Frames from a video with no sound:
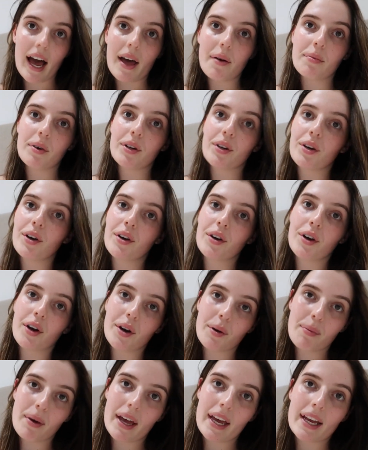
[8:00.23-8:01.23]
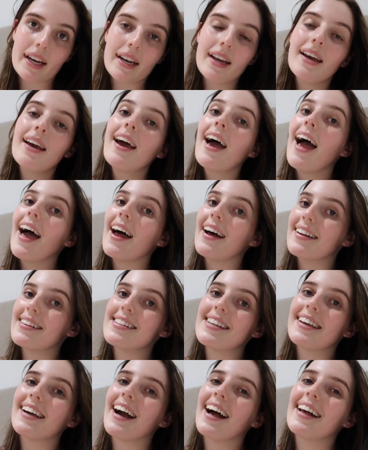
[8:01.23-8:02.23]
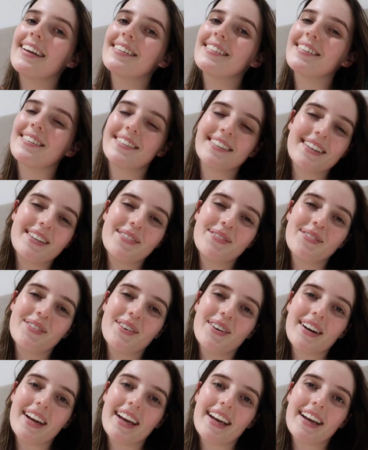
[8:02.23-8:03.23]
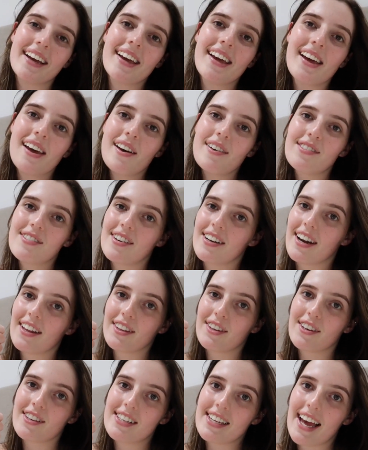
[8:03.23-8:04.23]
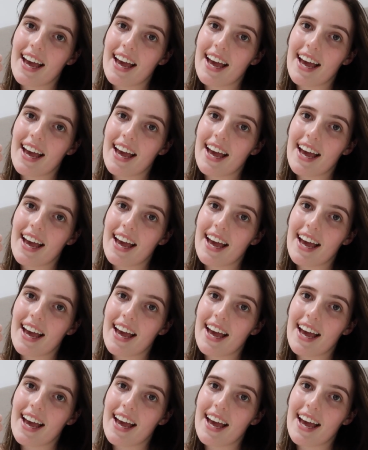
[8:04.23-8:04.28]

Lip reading: I am gonna go to bed. I'll see you guys all in the morning for another good